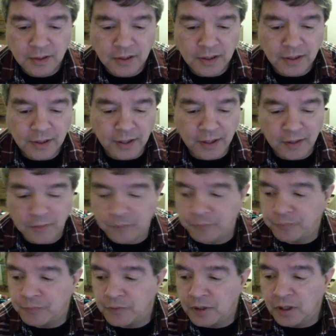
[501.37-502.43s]
Yeah.
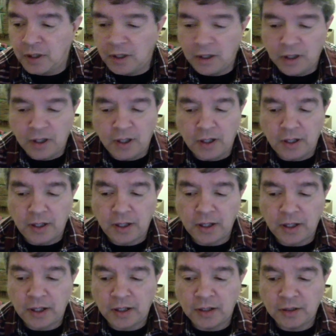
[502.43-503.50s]

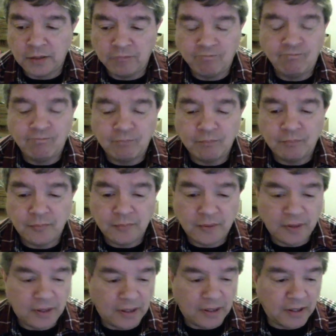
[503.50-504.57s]
And
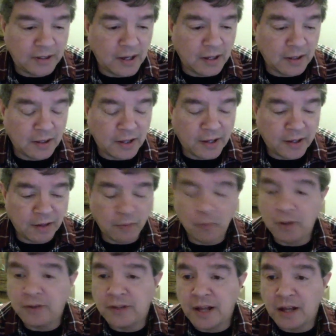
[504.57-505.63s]
it kind of like went
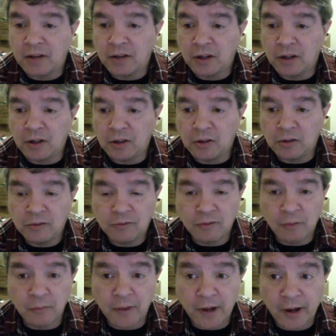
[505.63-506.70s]
downhill from
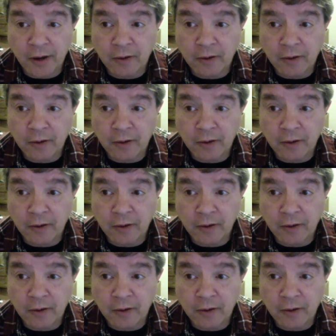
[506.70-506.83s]
there.